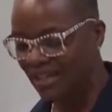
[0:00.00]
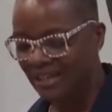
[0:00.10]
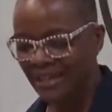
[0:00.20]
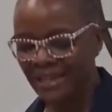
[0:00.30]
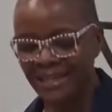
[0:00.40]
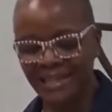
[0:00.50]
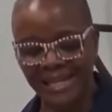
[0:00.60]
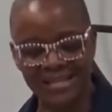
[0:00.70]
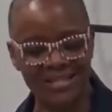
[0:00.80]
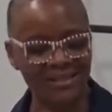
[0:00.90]
in
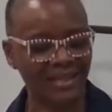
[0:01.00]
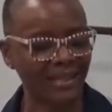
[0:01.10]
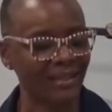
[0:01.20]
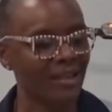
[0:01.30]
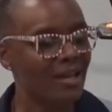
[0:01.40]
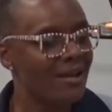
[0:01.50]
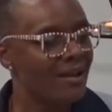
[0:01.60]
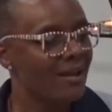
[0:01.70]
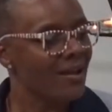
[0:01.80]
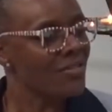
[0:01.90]
listening.
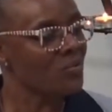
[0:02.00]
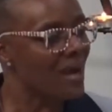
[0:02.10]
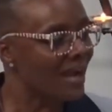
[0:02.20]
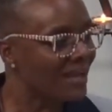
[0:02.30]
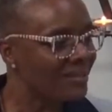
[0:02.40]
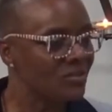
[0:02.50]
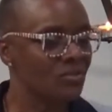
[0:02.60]
Otherwise,